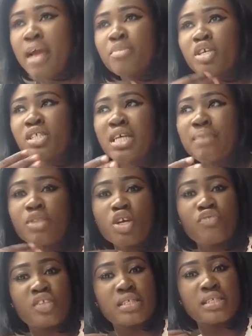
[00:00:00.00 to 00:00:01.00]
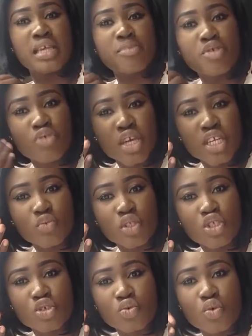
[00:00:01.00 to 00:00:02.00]
because I'm not of the same grade
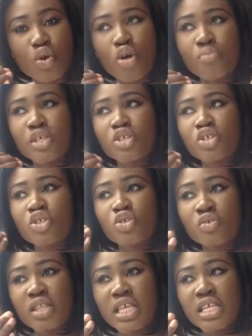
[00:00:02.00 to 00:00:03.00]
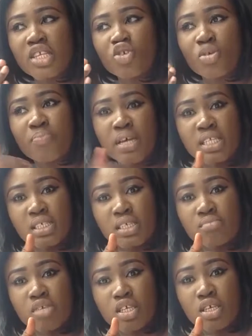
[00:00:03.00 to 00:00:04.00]
with you, or because you think you're better
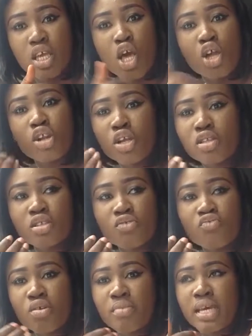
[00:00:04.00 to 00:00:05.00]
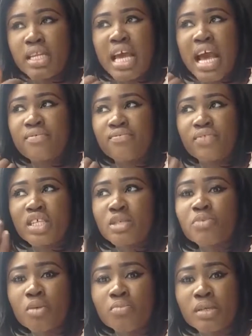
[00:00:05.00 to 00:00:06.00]
than me. Lots of women have these
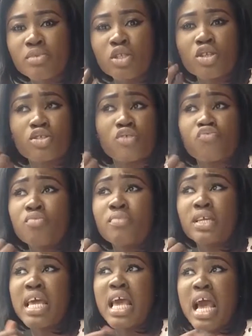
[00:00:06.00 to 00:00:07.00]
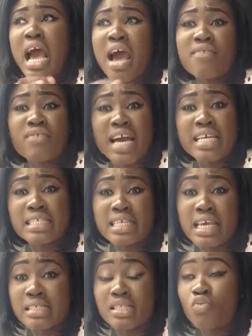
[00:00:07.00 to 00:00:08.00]
problems. Lots of women have
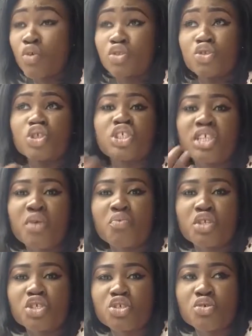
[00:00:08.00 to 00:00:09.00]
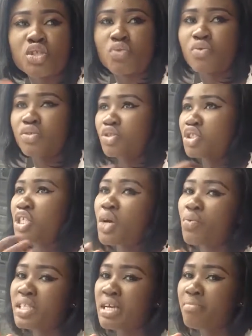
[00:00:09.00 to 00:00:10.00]
ideas they want to share with you, they want to share
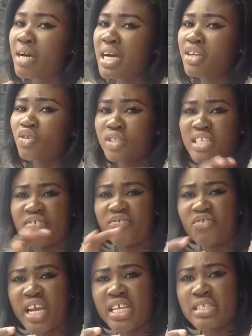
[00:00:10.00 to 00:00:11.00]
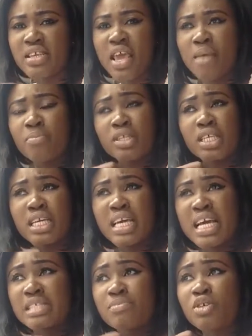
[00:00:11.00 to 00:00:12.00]
with their man or their friends, but they
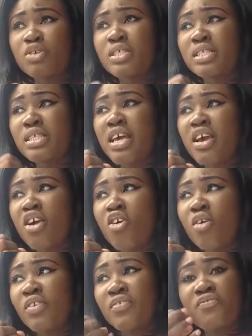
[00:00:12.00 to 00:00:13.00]
can't because of the